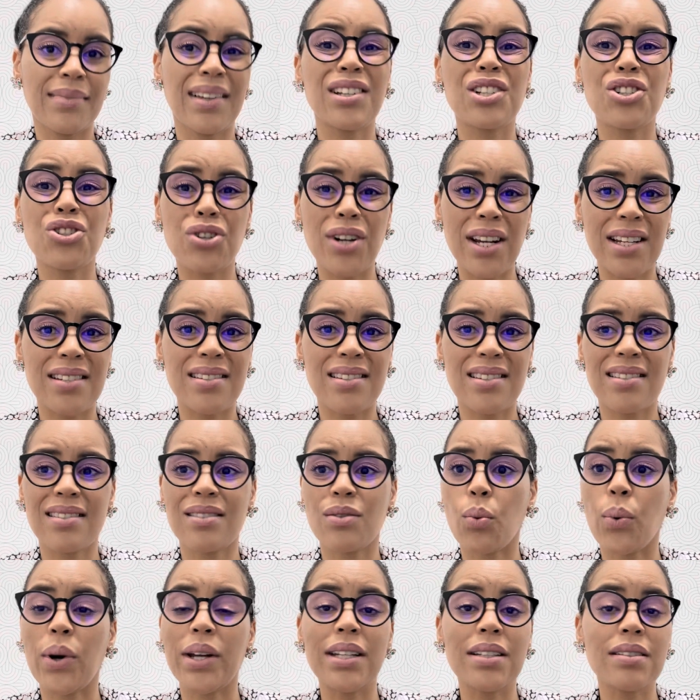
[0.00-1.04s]
Trusts.
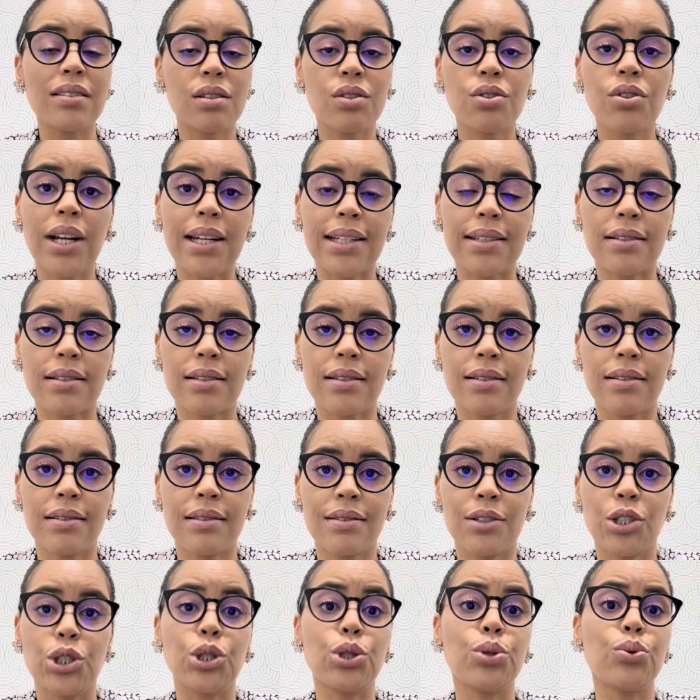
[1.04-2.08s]
What is a trust?
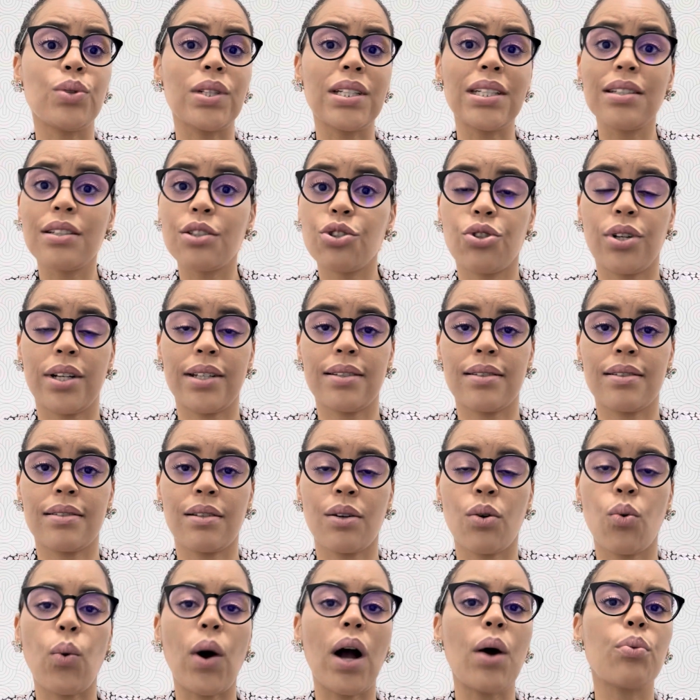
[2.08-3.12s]
Do you need a trust?
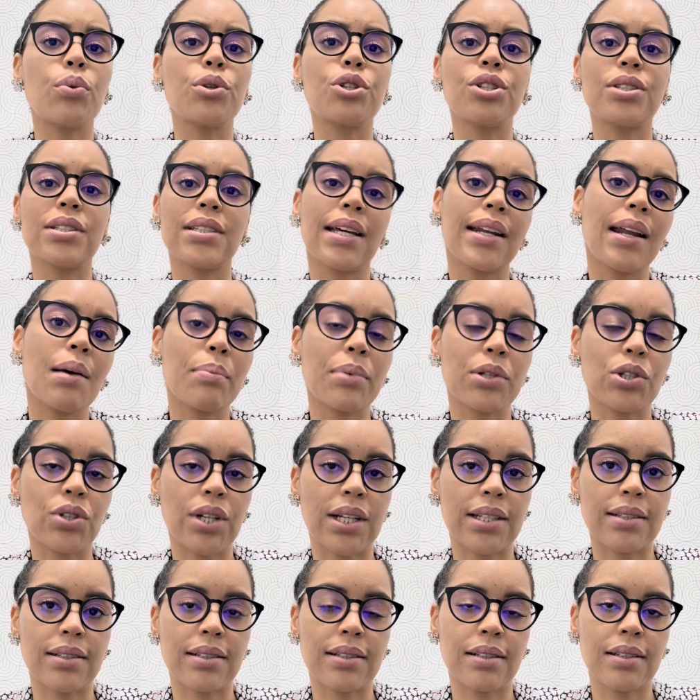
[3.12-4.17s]
Why would you set up a
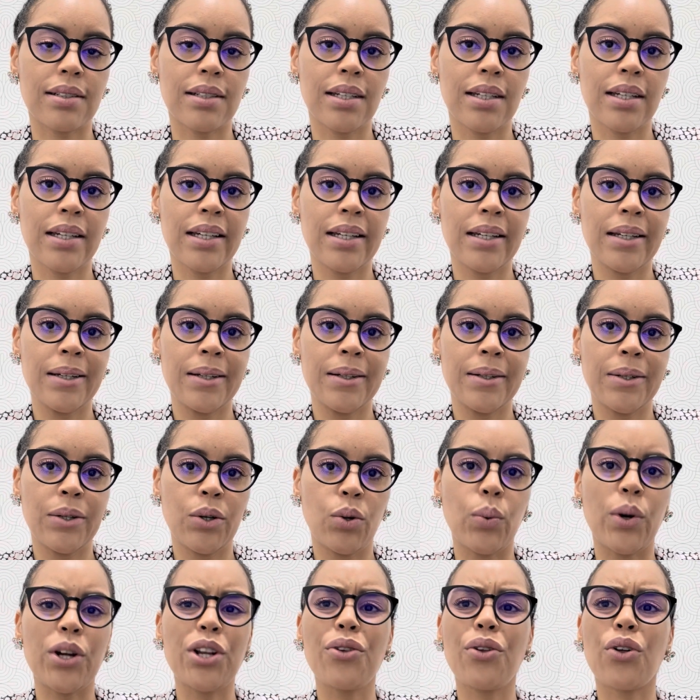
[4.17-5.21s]
trust?
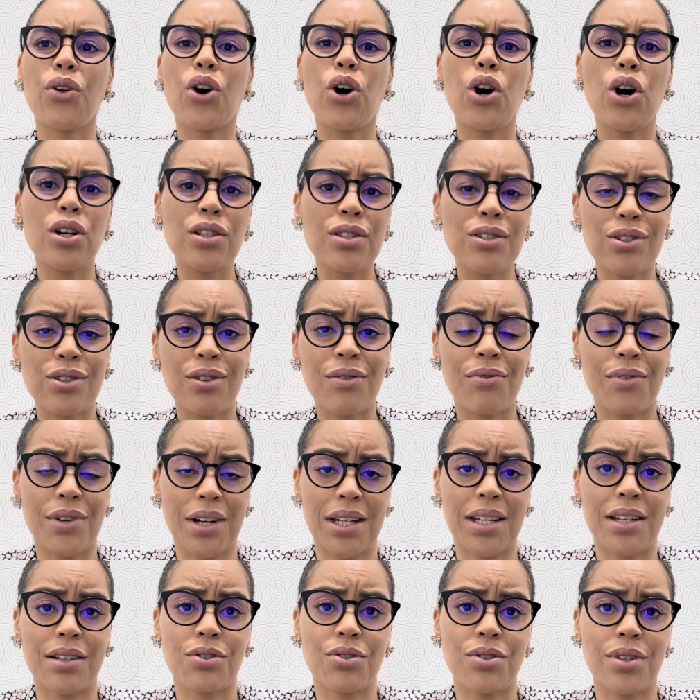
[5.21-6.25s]
What are the costs of
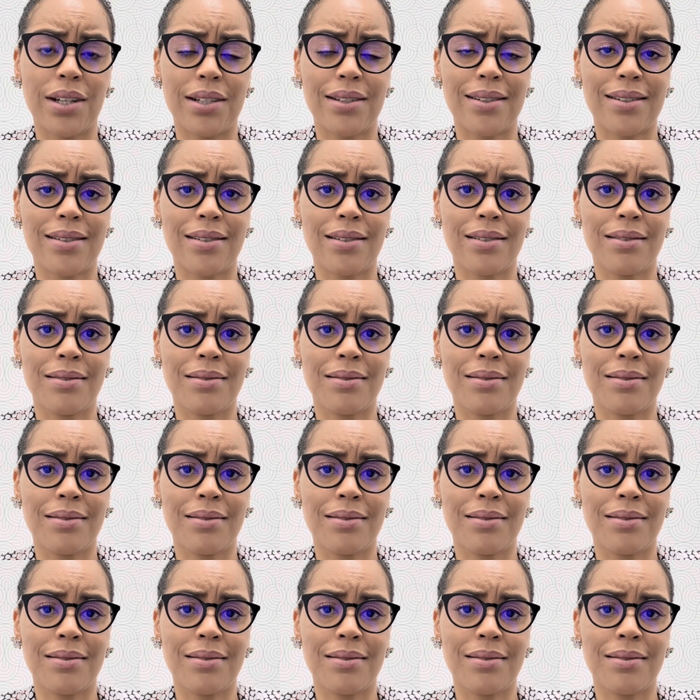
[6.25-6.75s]
running a trust?